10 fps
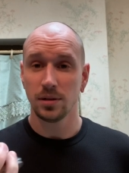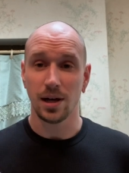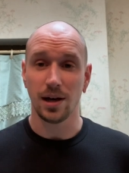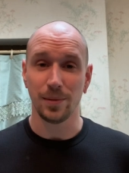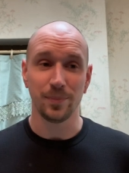
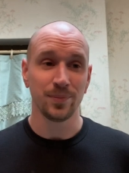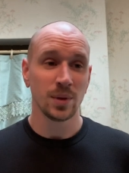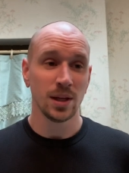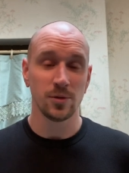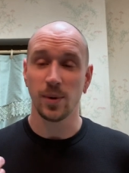Um,
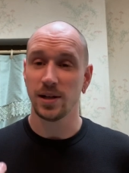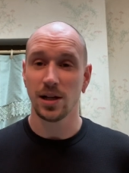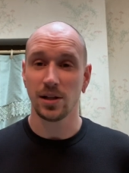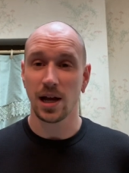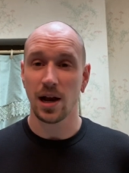it's my
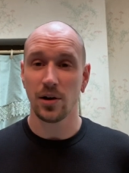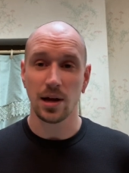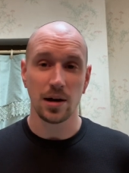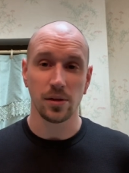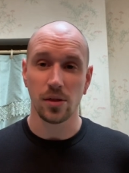daily carry
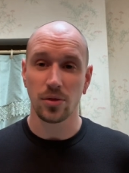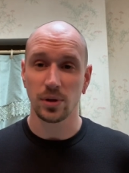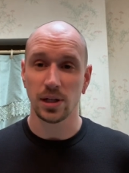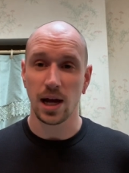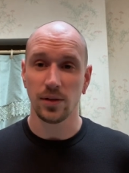out of the three
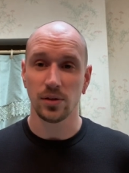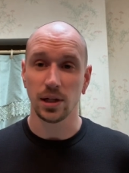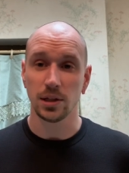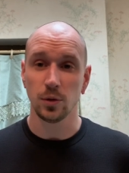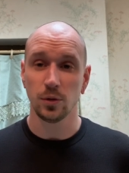knives that I
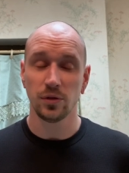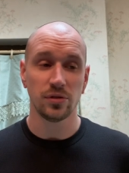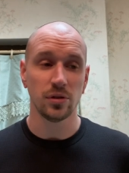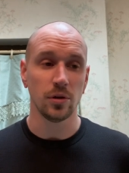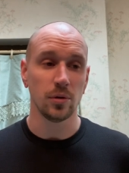use.
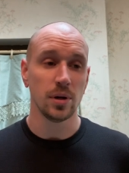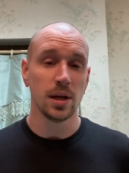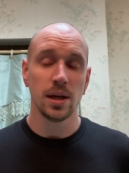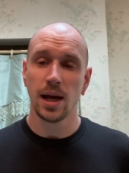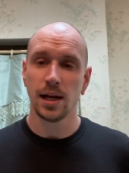So
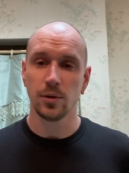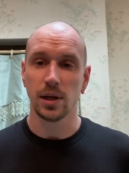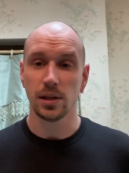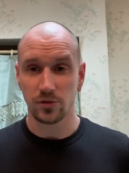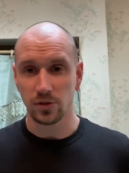anyway,
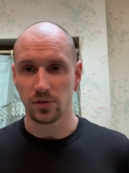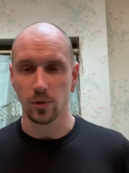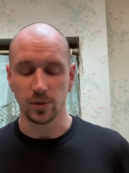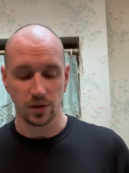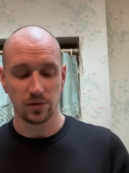let's just
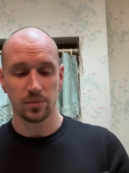open this.